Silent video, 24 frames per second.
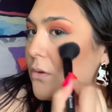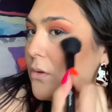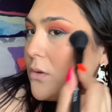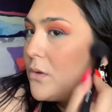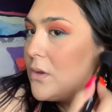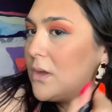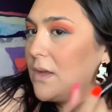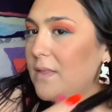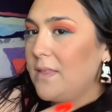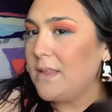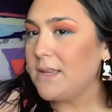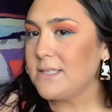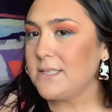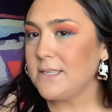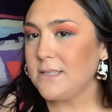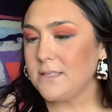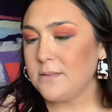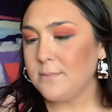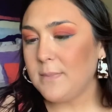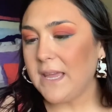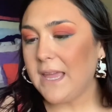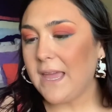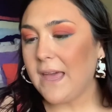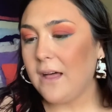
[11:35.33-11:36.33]
And this is
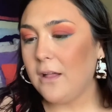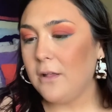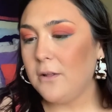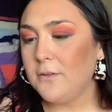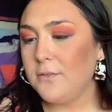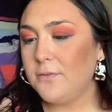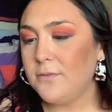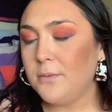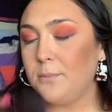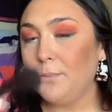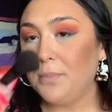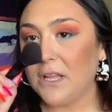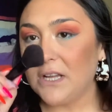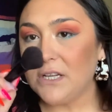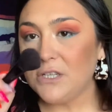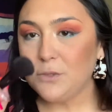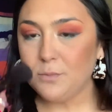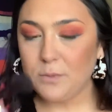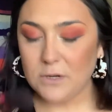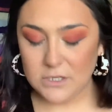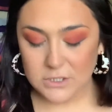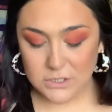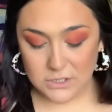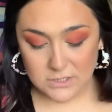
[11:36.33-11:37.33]
my e.l.f. blush
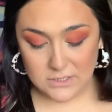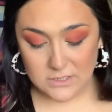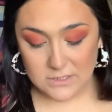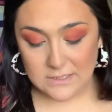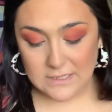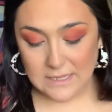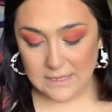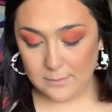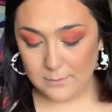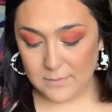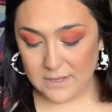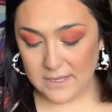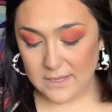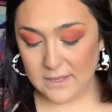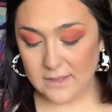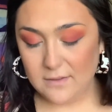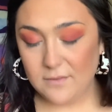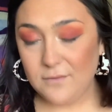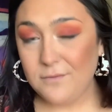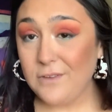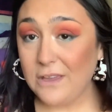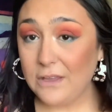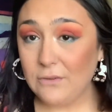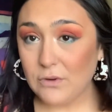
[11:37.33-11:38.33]
brush. This is like my
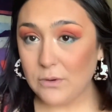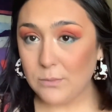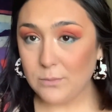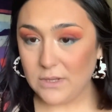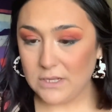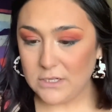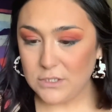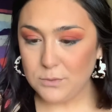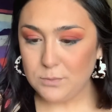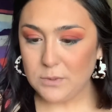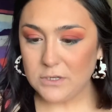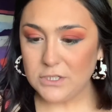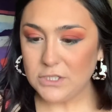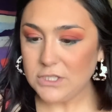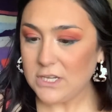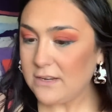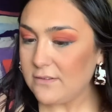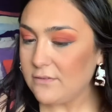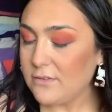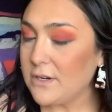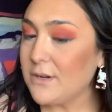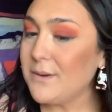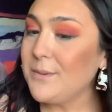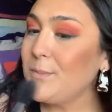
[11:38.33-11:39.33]
favorite blush brush
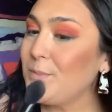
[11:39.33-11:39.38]
ever.